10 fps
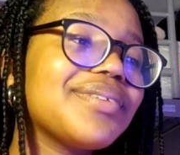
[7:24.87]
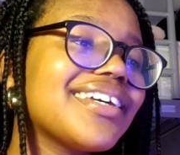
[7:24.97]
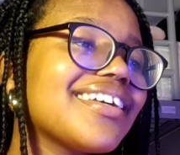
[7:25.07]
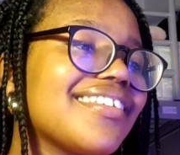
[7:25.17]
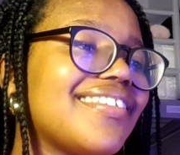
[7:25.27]

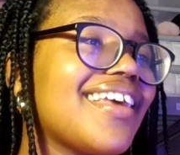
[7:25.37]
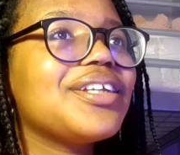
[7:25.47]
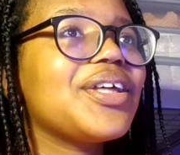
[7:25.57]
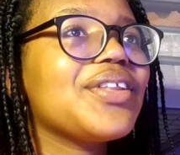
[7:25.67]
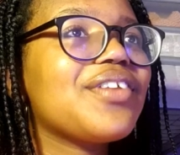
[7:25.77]
because
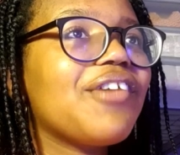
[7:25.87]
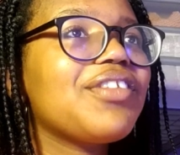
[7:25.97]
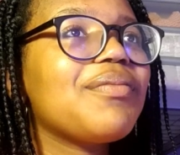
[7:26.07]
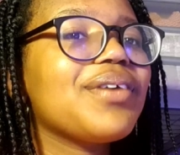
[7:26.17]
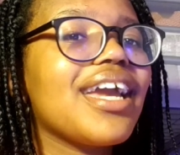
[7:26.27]

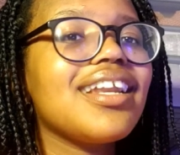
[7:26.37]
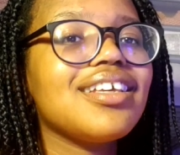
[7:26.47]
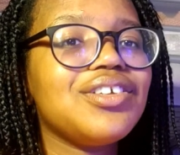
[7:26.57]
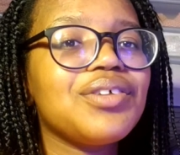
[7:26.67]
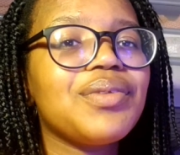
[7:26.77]

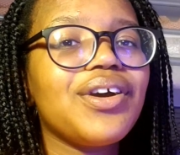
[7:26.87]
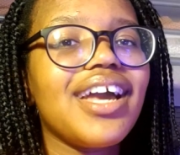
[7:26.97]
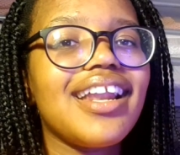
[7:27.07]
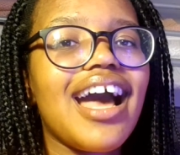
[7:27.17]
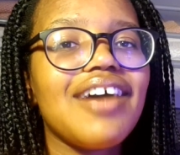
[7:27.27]
self-deprecating humor
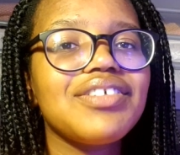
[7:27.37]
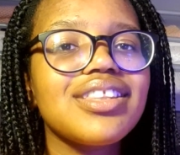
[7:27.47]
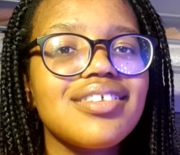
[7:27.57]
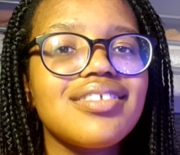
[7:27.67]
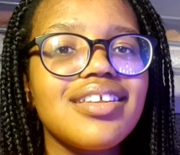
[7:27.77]
and having
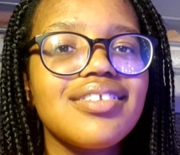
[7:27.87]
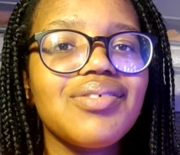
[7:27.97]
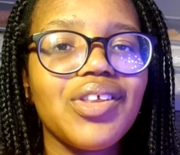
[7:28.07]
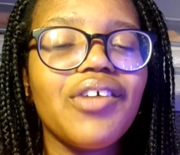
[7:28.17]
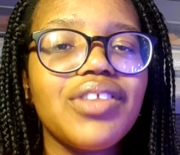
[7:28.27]
this sense of
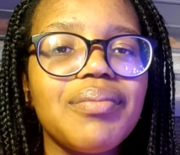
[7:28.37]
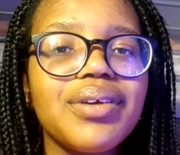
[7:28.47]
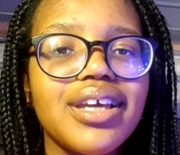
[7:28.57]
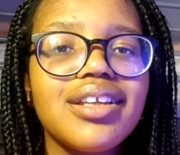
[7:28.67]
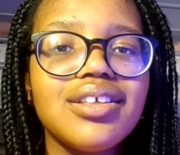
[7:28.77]

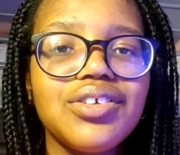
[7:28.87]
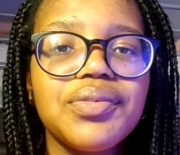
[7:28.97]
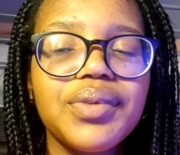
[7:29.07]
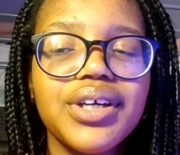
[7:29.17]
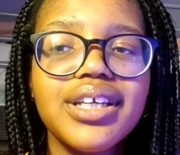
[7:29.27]
self-deprecating
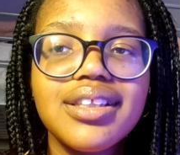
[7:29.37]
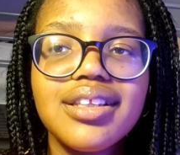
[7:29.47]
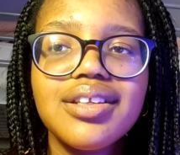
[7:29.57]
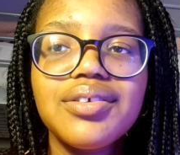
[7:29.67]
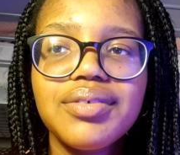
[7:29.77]
humor can
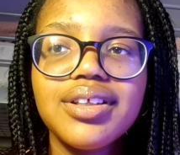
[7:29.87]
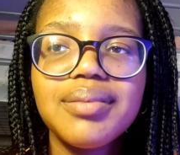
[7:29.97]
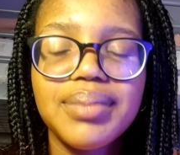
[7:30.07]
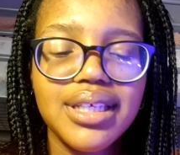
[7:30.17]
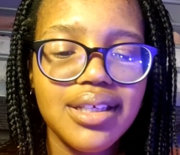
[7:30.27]
literally
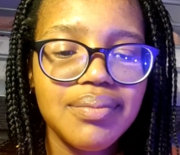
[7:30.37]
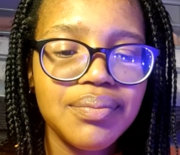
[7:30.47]
be